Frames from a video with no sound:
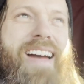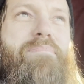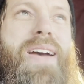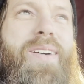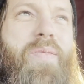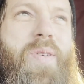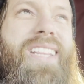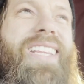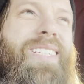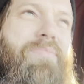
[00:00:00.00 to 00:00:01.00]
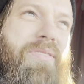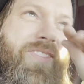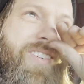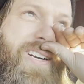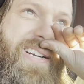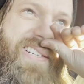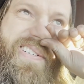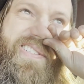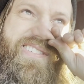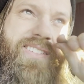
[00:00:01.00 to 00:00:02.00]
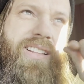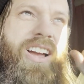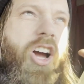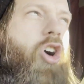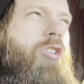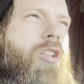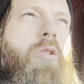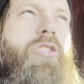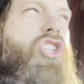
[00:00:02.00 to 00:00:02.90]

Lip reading: been at one of these before. I hauled a load of